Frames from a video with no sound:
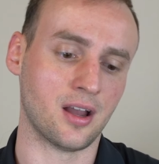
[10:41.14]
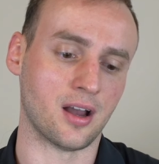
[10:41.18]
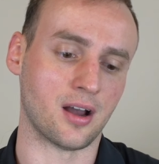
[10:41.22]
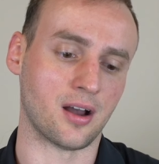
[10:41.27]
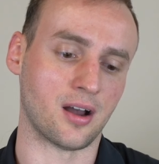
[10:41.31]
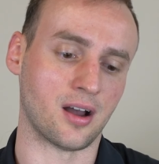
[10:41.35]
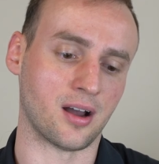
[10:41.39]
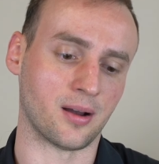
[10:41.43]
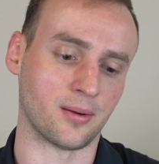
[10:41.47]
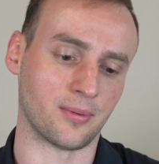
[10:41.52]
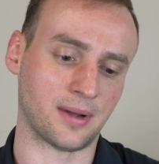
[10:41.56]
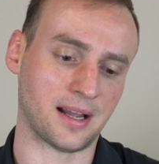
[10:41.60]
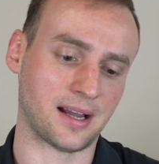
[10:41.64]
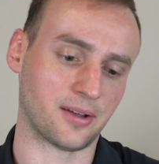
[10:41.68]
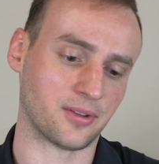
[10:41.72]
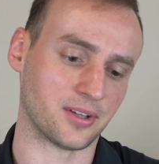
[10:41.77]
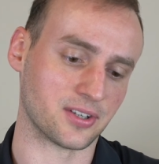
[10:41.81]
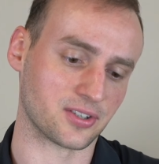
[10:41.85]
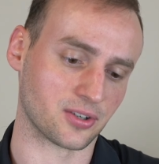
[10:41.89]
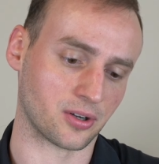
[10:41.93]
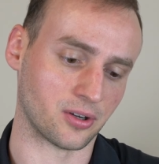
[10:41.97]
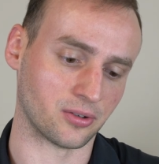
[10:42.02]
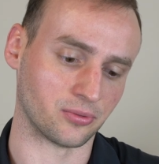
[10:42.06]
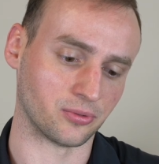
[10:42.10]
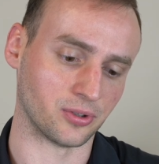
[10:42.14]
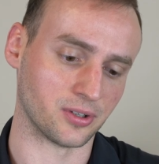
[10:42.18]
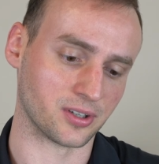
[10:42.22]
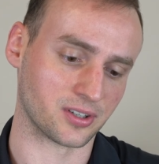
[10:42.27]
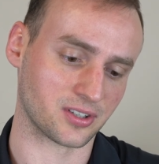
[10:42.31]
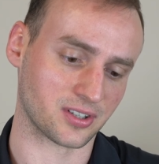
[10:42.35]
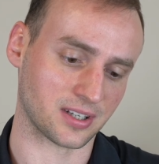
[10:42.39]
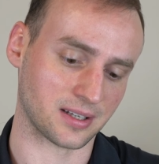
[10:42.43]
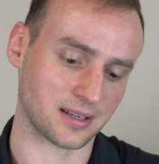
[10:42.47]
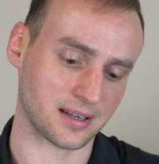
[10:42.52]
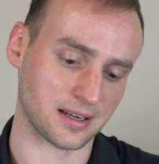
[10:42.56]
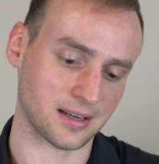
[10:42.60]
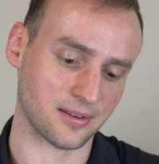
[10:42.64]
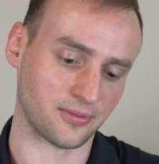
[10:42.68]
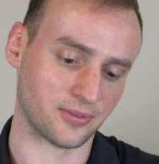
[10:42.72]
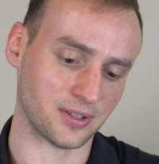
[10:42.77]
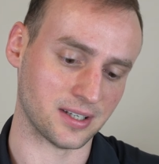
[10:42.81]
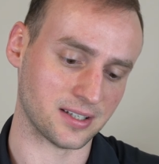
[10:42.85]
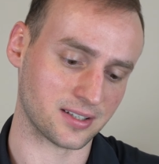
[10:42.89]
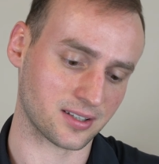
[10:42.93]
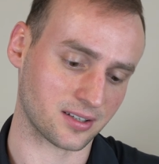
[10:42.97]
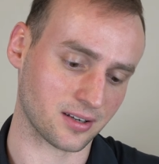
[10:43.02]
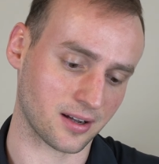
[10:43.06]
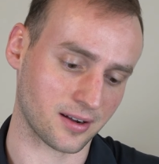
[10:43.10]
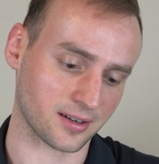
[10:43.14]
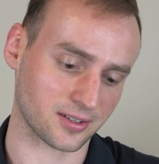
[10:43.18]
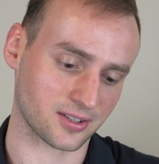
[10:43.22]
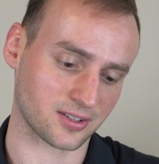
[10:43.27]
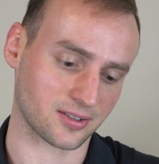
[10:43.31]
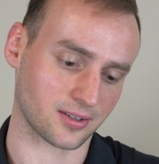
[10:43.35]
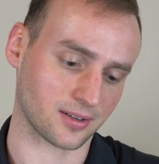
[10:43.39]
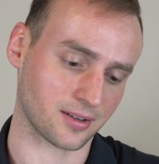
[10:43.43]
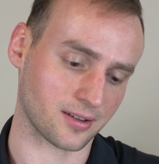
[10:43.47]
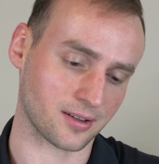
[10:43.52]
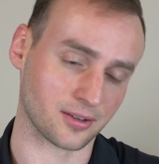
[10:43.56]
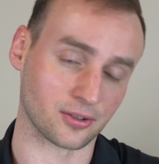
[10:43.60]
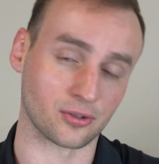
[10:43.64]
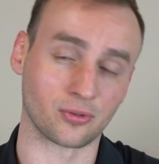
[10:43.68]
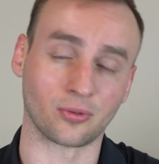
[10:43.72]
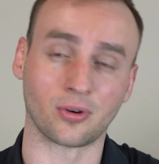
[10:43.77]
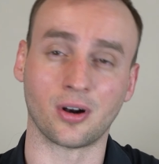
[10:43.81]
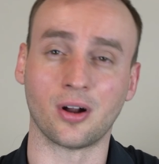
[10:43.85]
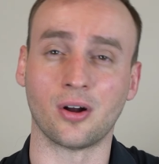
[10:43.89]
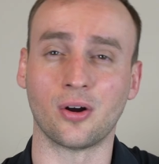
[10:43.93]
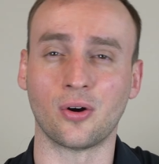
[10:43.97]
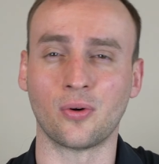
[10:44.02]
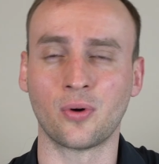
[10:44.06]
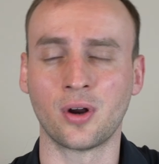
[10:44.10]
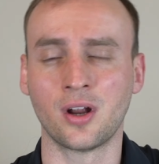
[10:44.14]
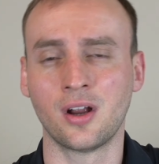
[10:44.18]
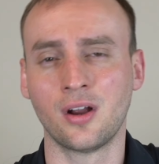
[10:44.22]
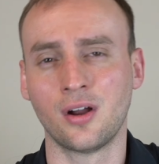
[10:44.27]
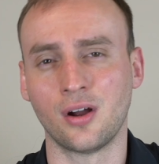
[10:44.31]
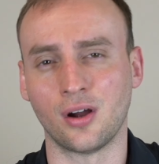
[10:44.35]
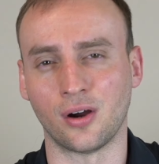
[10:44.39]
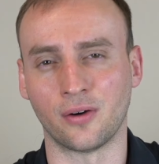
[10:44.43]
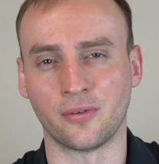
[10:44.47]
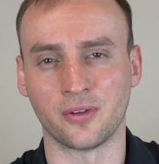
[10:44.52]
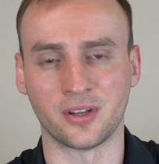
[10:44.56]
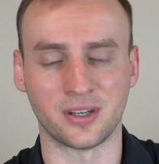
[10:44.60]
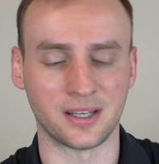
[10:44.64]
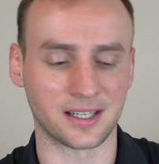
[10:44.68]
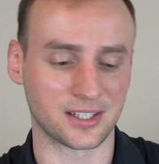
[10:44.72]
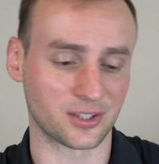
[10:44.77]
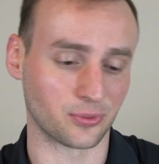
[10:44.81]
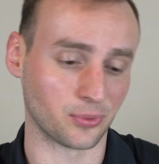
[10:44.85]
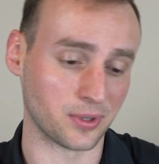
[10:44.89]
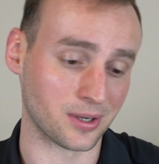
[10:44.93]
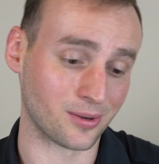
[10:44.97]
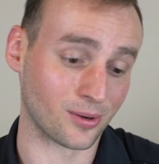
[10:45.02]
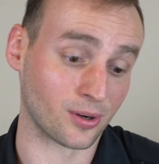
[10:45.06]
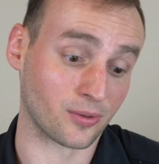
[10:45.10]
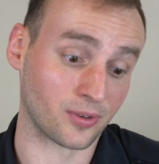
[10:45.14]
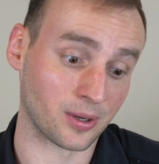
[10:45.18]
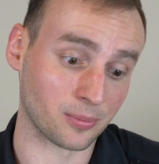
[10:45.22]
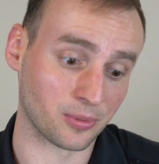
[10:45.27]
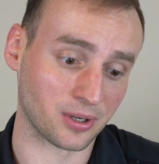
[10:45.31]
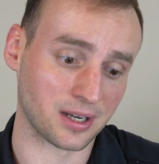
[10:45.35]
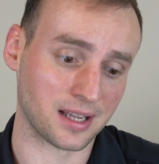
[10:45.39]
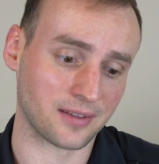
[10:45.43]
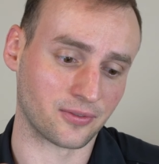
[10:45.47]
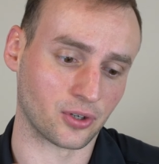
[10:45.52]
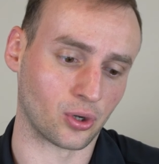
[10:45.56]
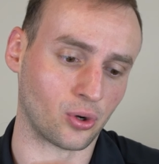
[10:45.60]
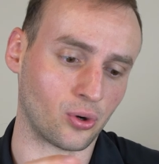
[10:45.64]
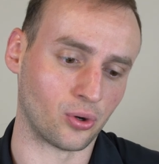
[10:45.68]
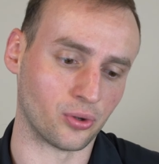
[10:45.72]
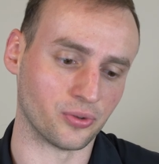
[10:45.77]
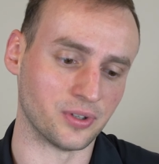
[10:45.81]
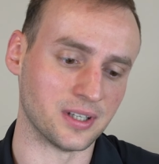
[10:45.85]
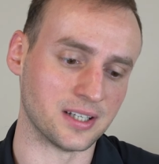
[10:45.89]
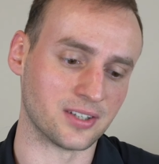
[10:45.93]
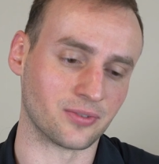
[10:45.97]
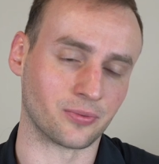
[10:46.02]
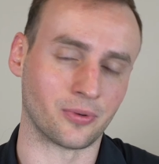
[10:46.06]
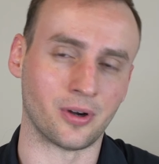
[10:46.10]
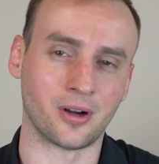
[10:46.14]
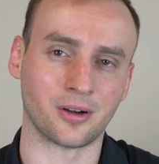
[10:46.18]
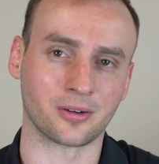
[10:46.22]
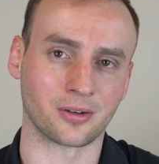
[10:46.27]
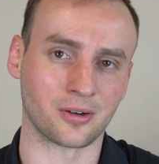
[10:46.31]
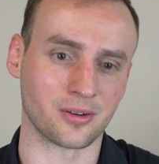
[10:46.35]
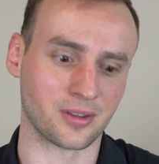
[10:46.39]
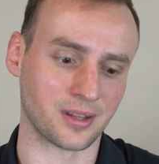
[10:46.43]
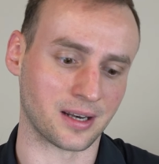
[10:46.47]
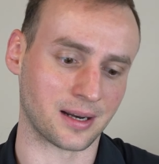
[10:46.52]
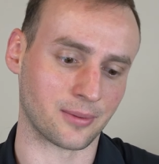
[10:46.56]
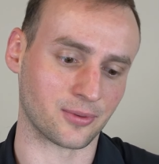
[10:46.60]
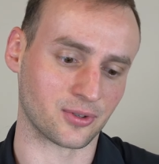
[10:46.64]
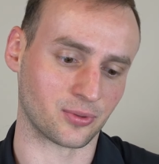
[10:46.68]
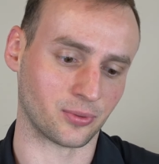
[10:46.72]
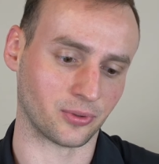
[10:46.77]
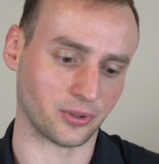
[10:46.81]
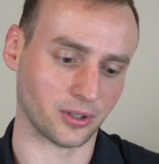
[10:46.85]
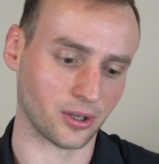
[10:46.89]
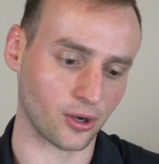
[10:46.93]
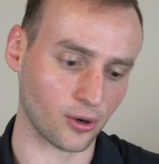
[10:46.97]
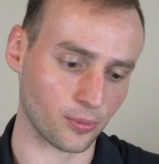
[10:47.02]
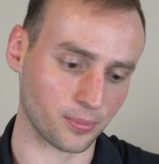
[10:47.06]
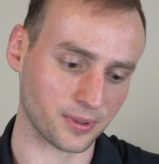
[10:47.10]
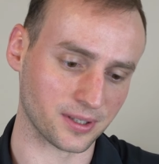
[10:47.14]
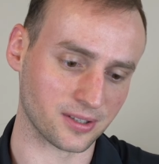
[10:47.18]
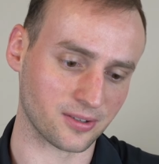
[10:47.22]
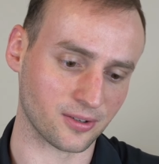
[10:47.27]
how this all looks and if these stocks grow over the next week, or if I'm going to have to hold these longer than I was really hoping